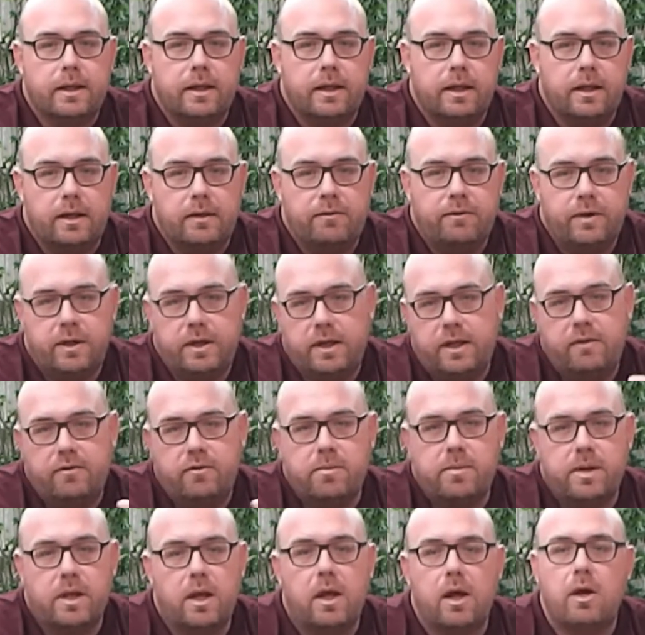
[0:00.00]
If you leave
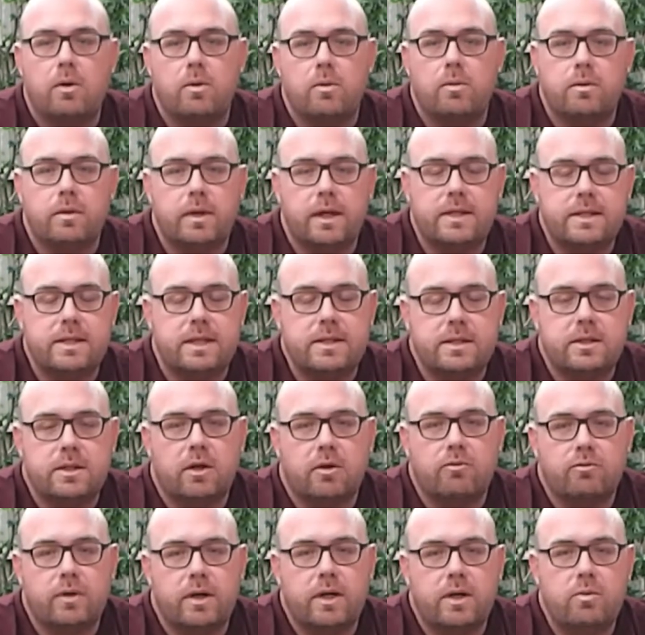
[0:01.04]
them alone, they tend to go
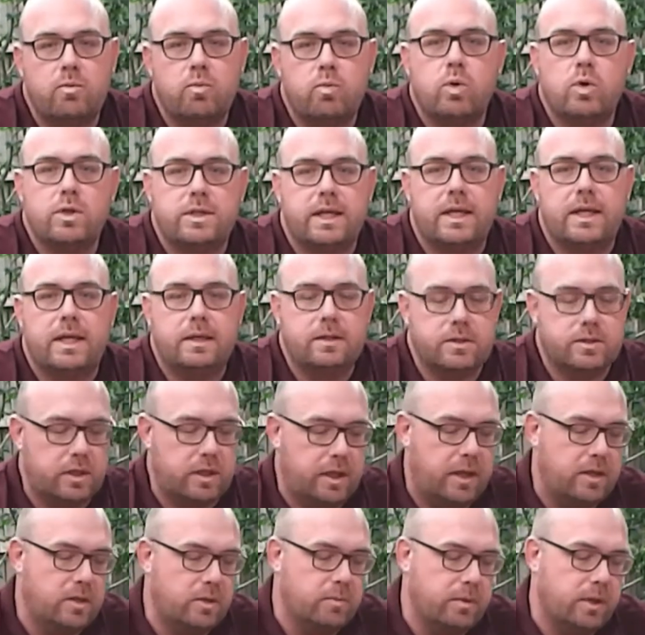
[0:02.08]
really woody, so
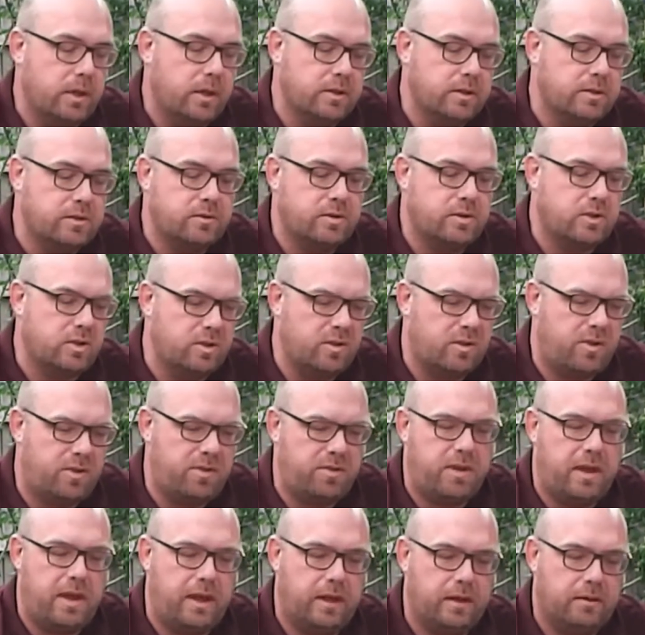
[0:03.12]
you end up with lots of sort of
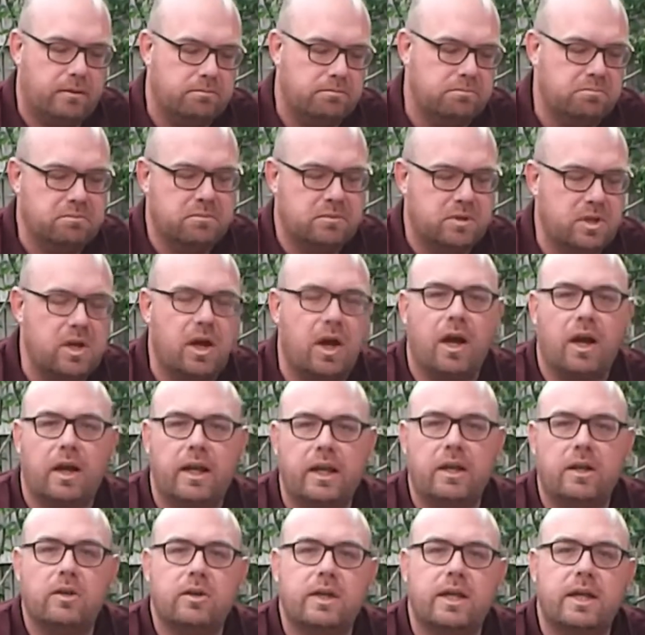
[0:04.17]
thick,
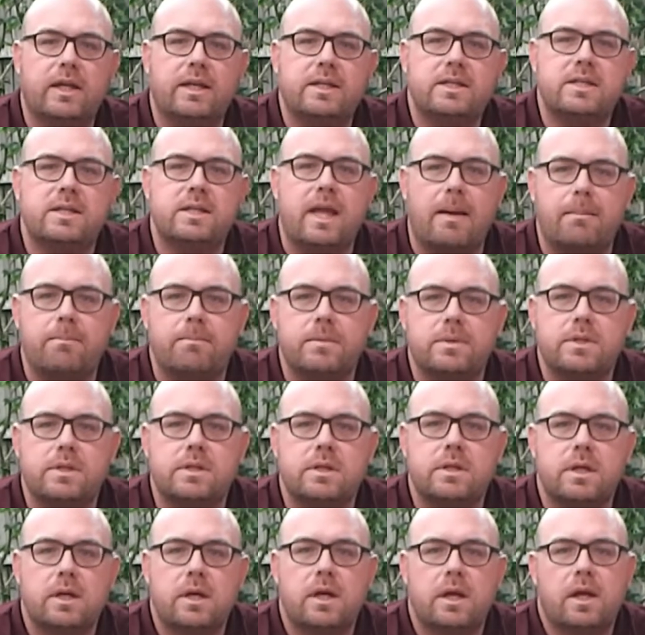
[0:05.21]
gnarly looking
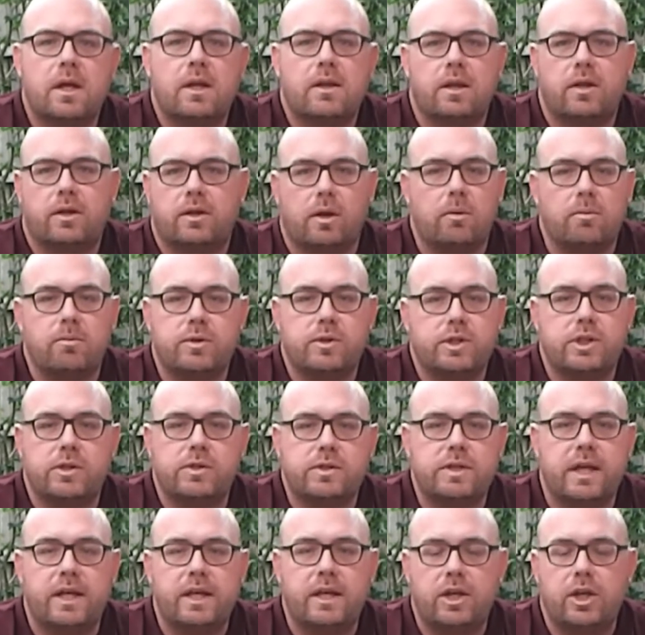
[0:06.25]
stems that don't
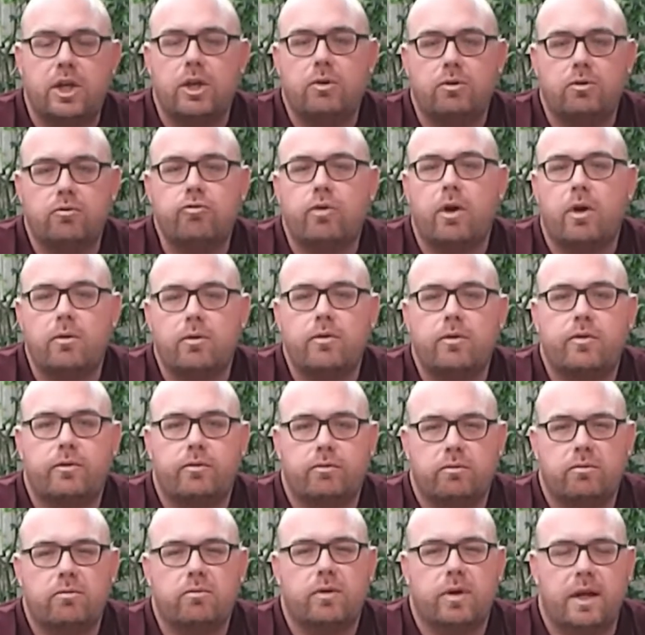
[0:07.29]
produce any new growth,
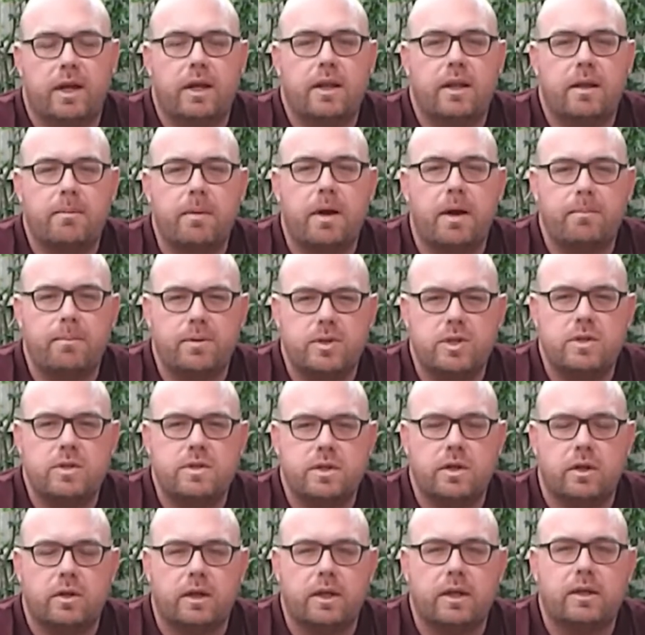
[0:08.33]
really. They might produce
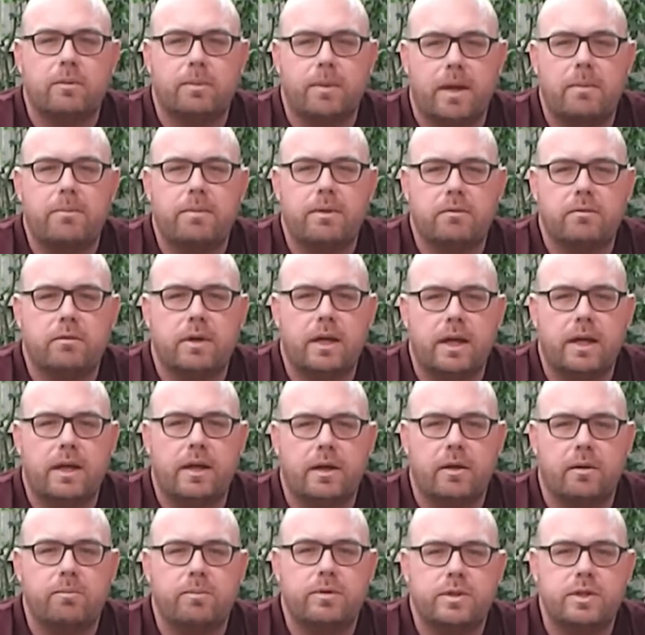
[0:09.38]
the odd little bit, but really they
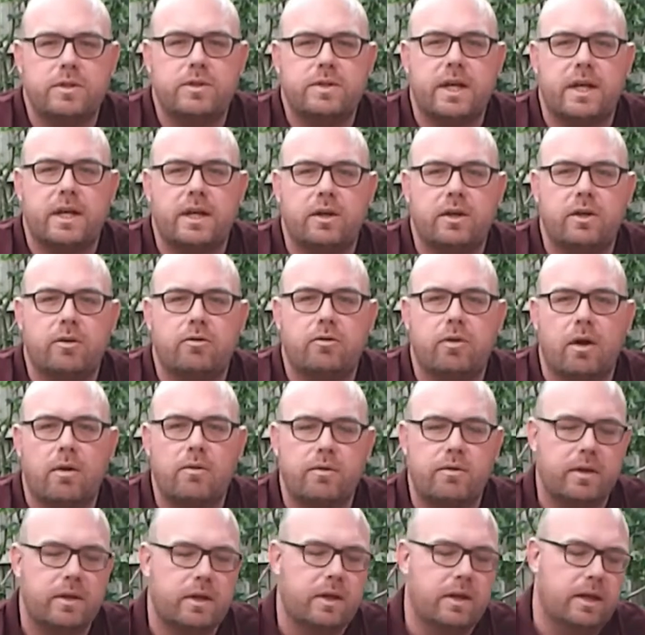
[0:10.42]
don't produce any new
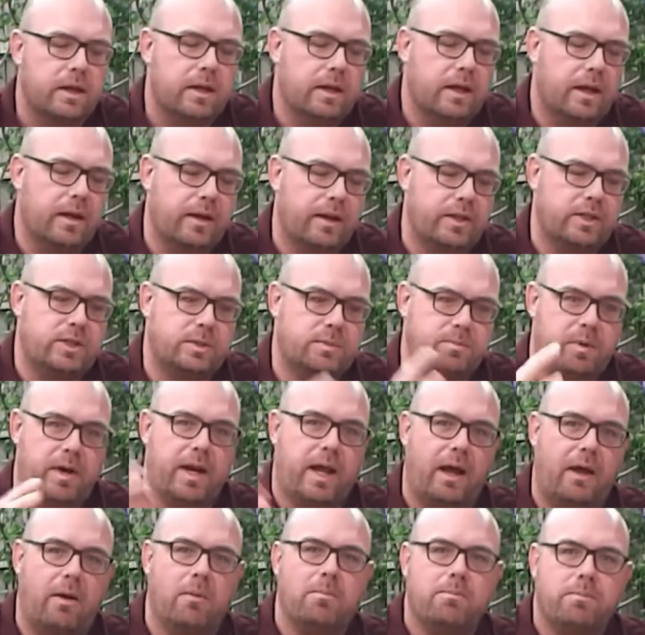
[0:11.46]
growth, and they spread
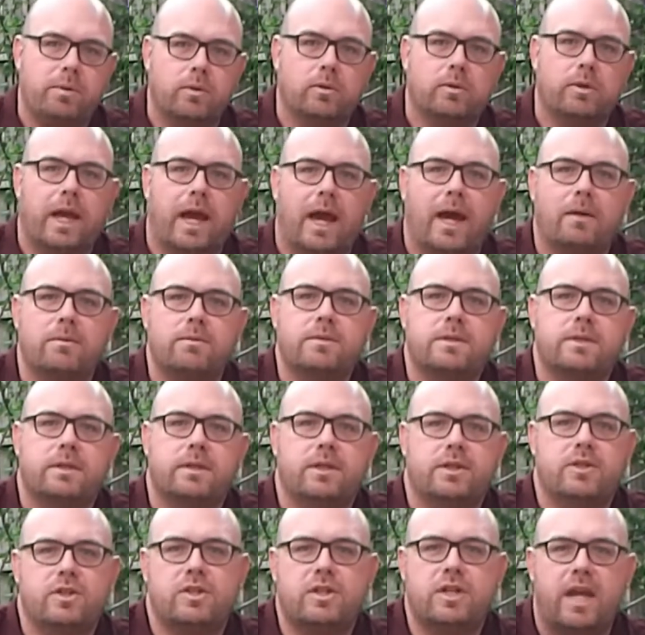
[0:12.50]
out and bulk out, and
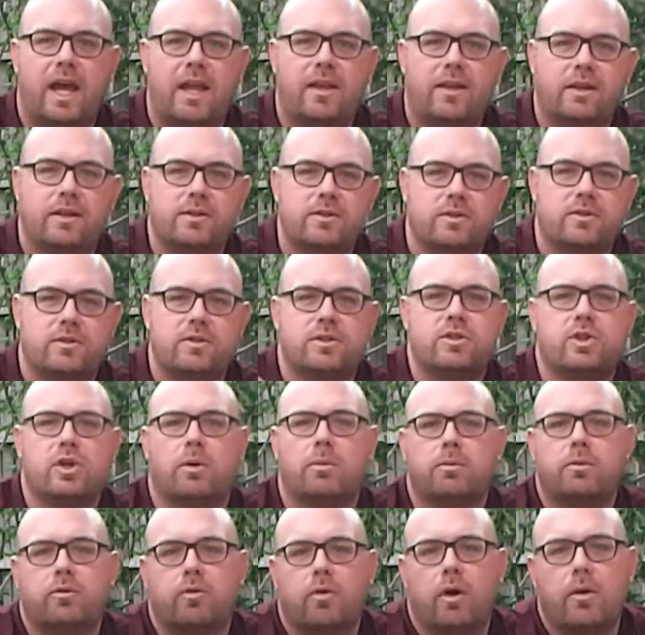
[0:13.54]
you just get the sort of
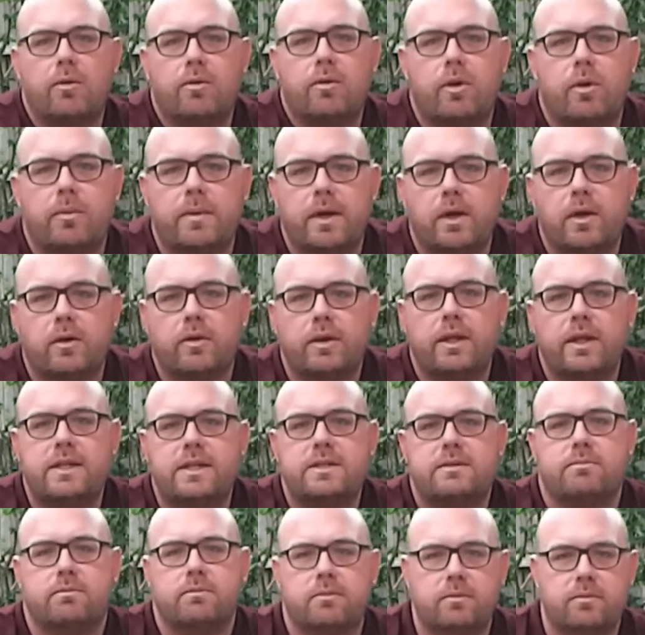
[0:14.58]
top growth coming on
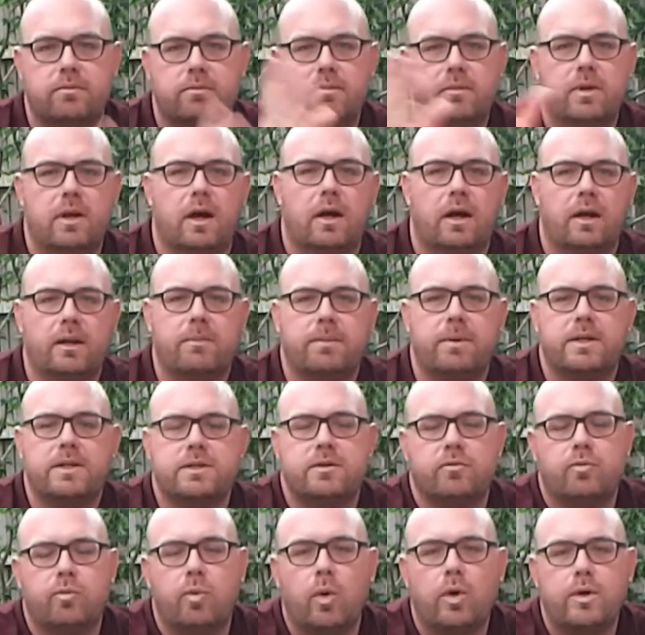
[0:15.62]
these gnarly bits
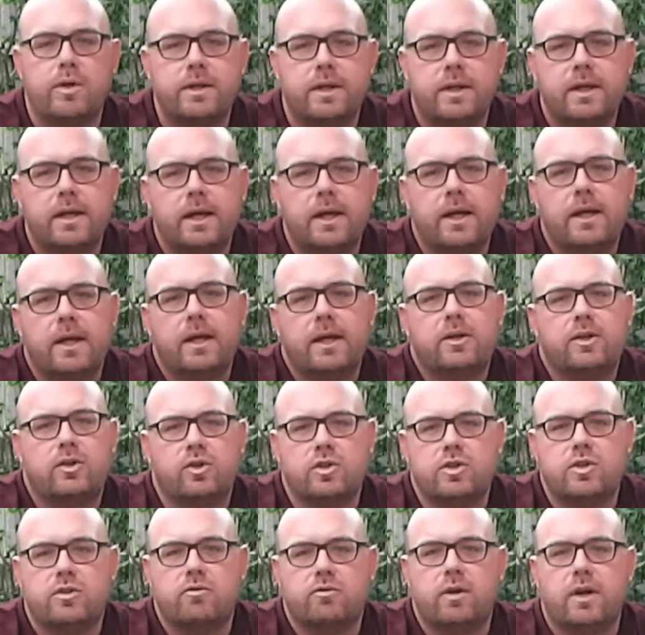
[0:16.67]
of wood.
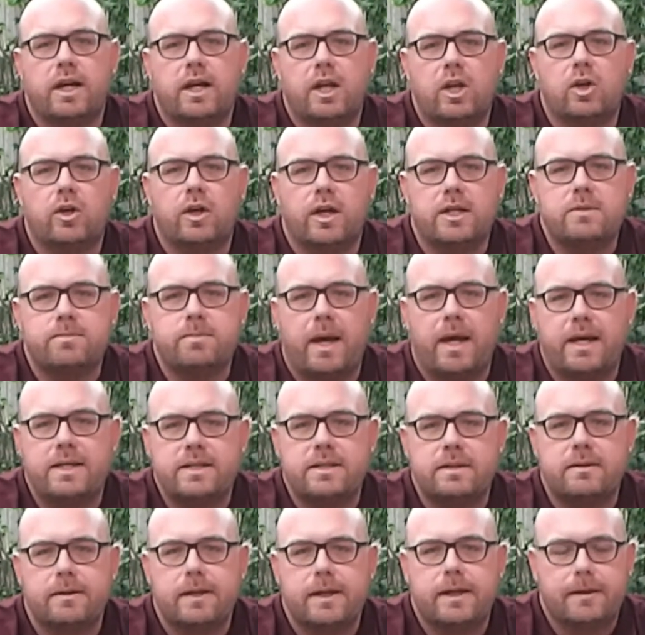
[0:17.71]
Doesn't really look its
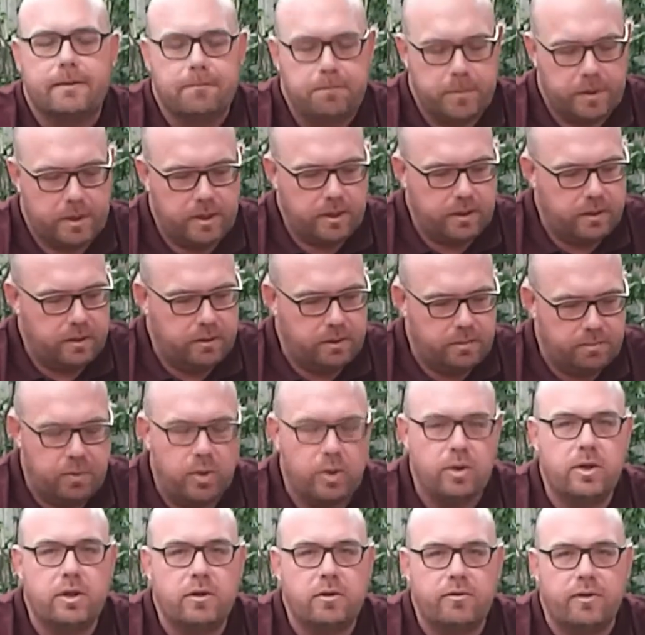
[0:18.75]
best. The
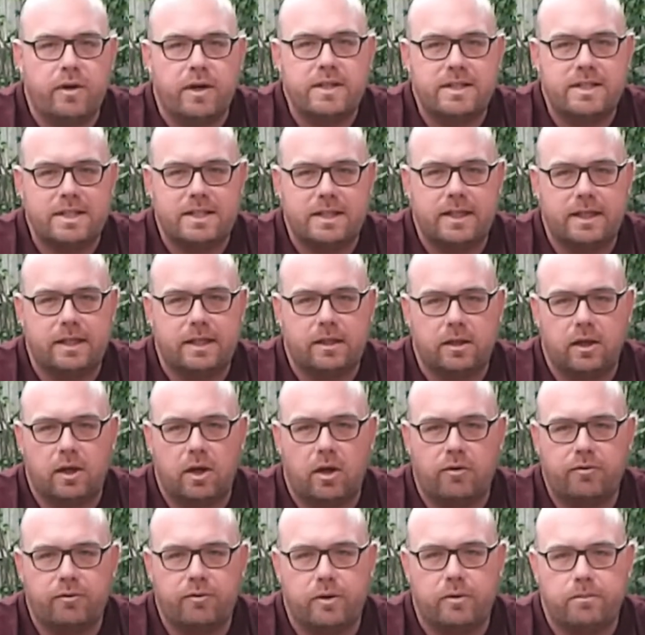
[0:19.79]
pruning advice is little and
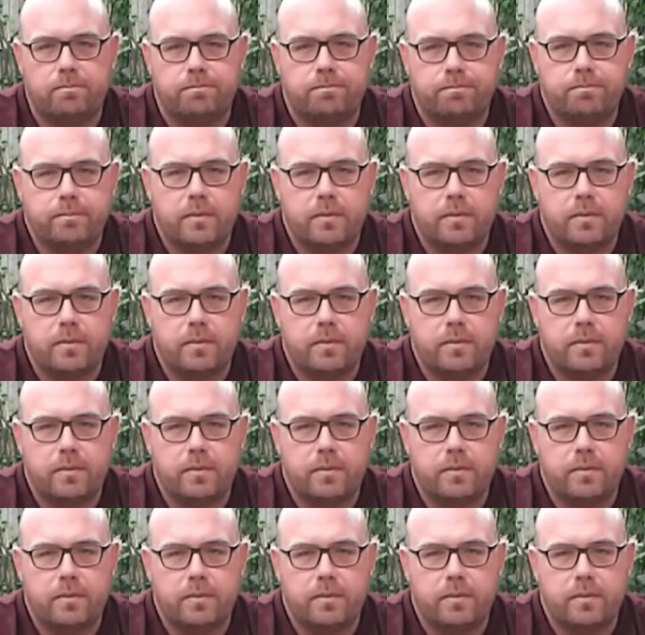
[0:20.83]
often.